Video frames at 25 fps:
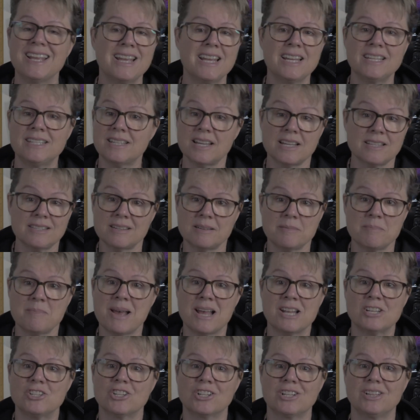It doesn't
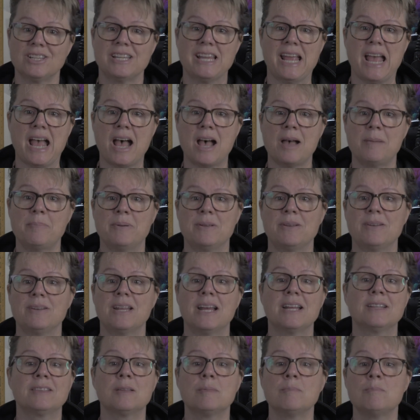magically happen
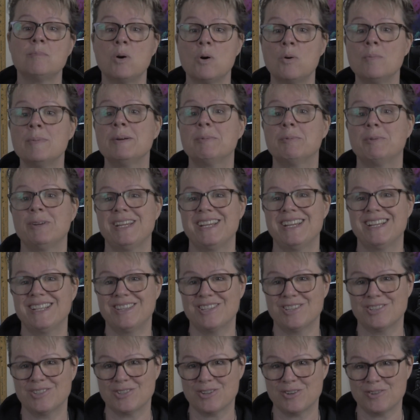at the moment we hit
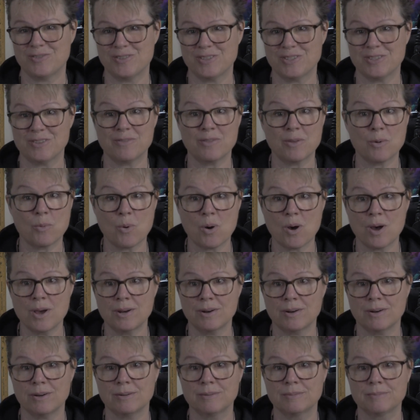the surface of the
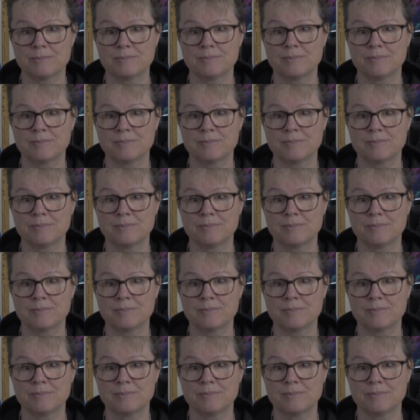water.